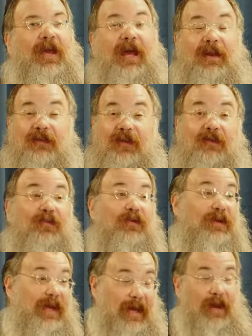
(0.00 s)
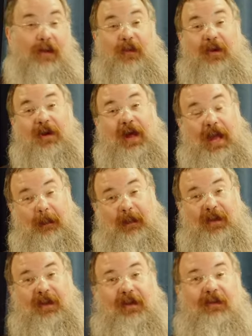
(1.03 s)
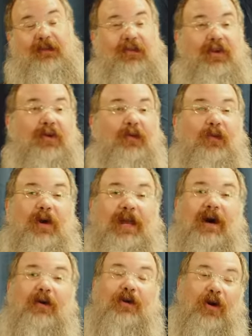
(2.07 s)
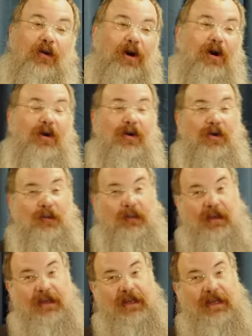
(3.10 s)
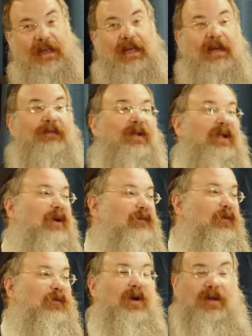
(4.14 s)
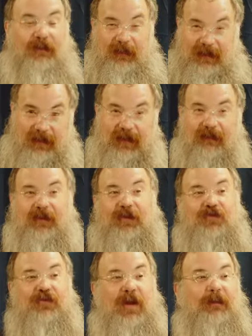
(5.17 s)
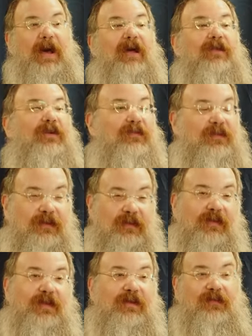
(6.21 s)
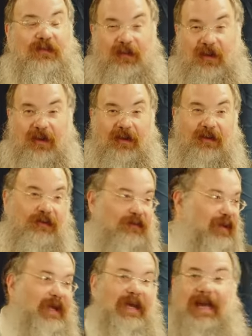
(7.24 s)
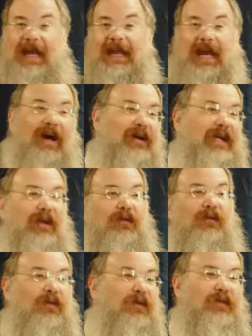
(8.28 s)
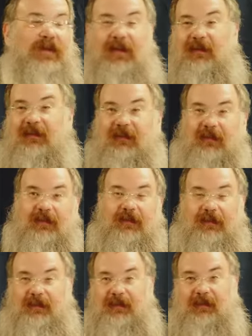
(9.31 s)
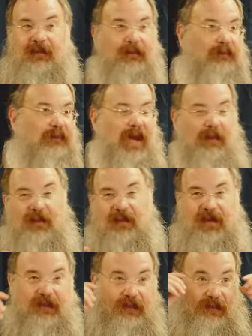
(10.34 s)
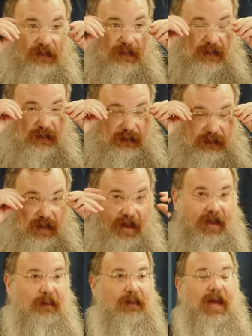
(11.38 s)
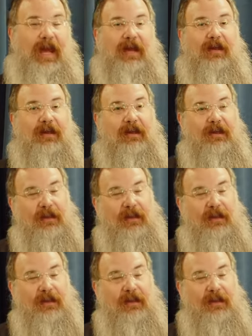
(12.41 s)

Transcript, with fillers: and he said, So now what'll happen is when I'll go home, if I'll ever want to relive the trip, I'll listen to these songs and I'll get all these memories flooding back.